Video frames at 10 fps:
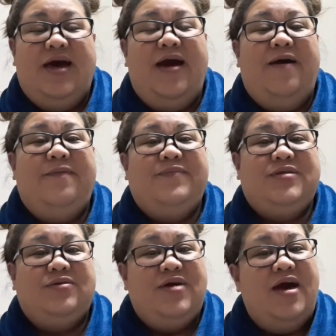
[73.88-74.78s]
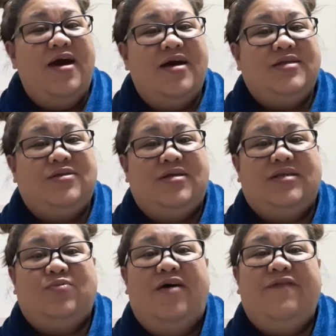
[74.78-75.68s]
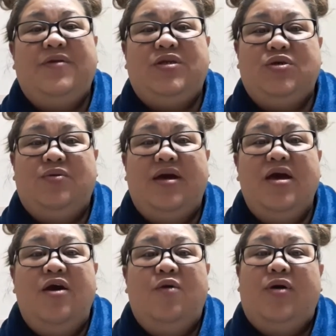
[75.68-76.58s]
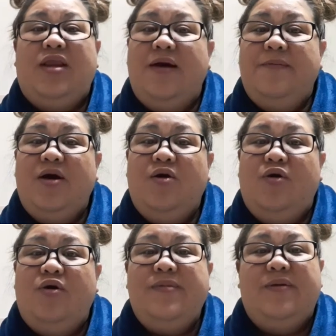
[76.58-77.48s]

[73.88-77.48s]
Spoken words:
So yeah, so that's what I've been doing while I'm at home.